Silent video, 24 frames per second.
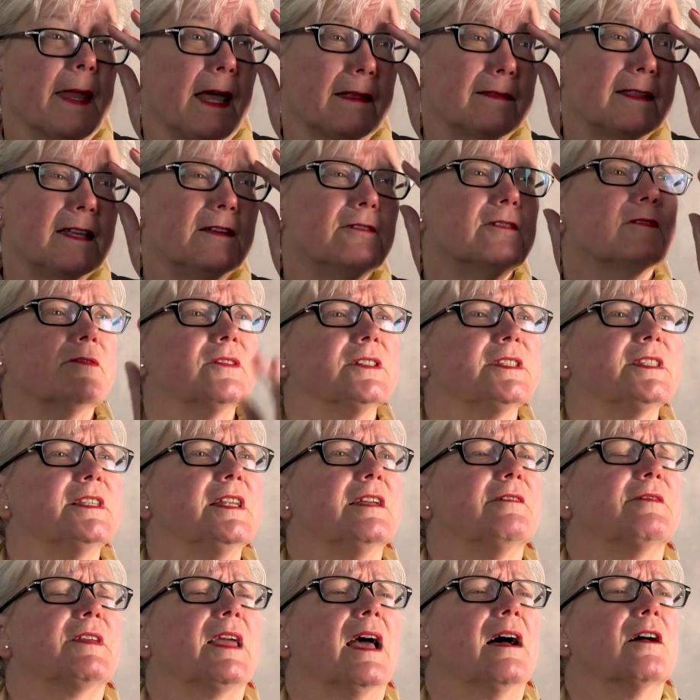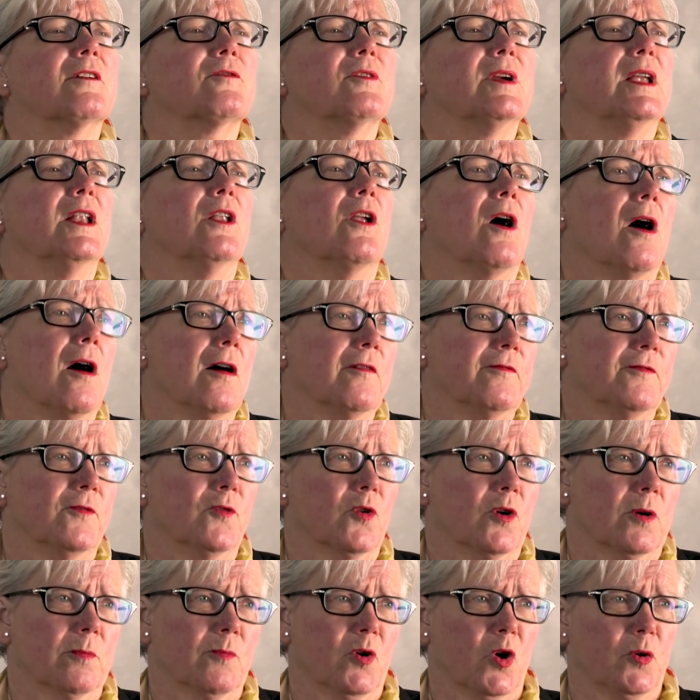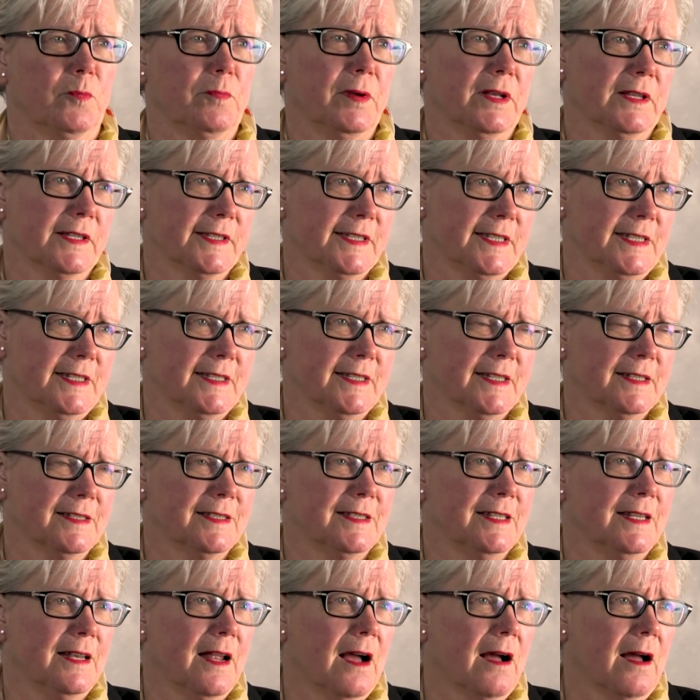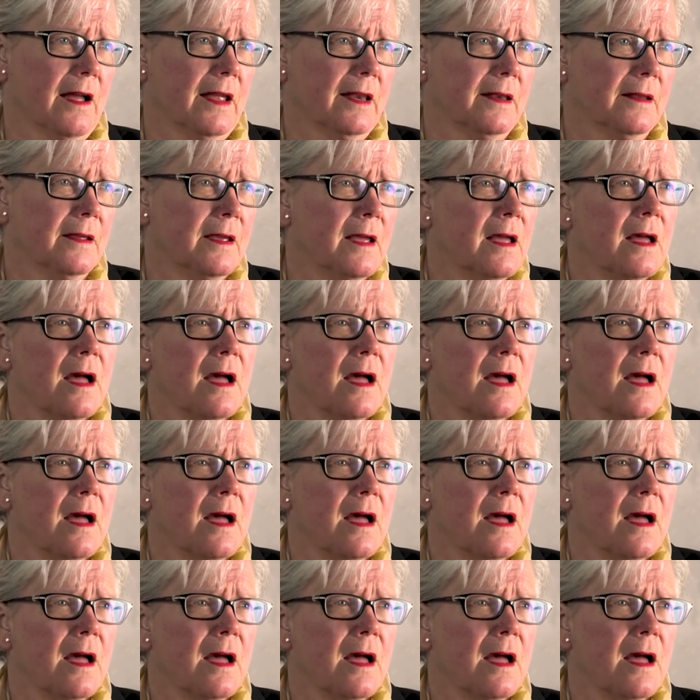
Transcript: At the University of Calgary Law Forum on Bill C-69,